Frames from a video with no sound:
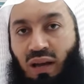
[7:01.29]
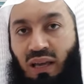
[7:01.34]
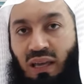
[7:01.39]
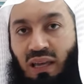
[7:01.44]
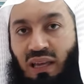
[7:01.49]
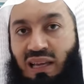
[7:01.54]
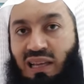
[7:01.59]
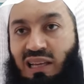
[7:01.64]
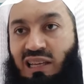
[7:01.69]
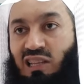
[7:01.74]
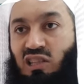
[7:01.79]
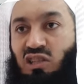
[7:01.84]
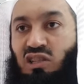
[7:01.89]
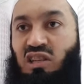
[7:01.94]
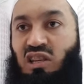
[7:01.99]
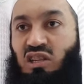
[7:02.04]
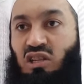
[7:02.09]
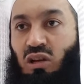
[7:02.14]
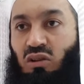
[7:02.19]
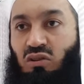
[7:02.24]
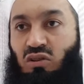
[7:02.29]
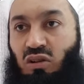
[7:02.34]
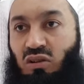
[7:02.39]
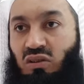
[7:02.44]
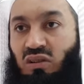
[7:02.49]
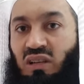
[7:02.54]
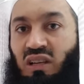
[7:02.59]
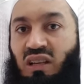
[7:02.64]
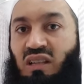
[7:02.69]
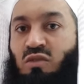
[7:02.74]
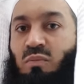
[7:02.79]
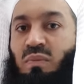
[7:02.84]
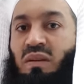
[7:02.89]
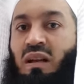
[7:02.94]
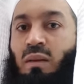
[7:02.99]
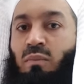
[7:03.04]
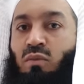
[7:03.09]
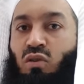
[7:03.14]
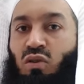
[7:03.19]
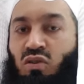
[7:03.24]
Why? Let's teach our children that. Let's
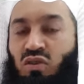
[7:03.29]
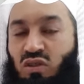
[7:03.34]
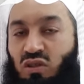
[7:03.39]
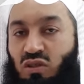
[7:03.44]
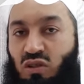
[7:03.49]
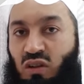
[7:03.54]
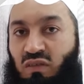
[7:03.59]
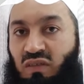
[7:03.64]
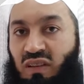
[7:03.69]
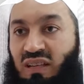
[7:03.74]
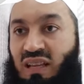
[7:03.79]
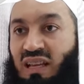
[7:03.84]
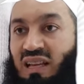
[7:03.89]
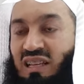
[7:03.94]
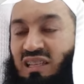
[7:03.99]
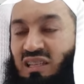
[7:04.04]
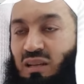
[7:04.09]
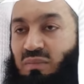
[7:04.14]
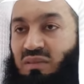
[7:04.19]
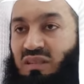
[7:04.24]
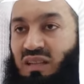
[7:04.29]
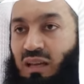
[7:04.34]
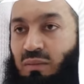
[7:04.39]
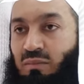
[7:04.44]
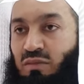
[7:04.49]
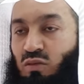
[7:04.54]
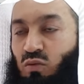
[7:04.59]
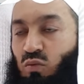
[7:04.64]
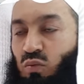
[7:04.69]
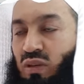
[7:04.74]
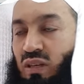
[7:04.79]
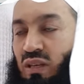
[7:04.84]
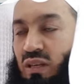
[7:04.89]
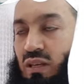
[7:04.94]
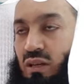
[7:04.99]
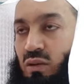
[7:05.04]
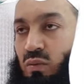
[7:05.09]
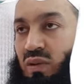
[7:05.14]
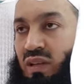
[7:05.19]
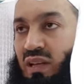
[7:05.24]
become conscious of it. Sometimes
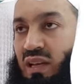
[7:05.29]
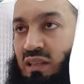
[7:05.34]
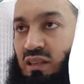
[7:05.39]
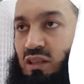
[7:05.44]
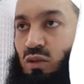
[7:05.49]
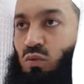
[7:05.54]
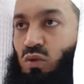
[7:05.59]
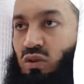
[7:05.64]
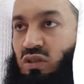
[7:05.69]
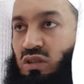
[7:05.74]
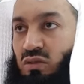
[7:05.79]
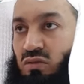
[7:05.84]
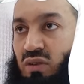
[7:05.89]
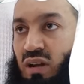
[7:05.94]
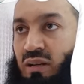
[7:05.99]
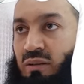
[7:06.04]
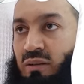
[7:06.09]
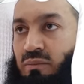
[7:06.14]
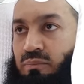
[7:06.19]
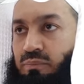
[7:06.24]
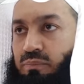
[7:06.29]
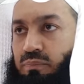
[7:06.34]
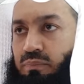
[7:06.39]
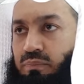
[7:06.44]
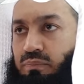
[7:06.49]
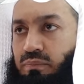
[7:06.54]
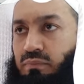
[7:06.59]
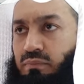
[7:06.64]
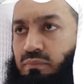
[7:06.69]
we let the water run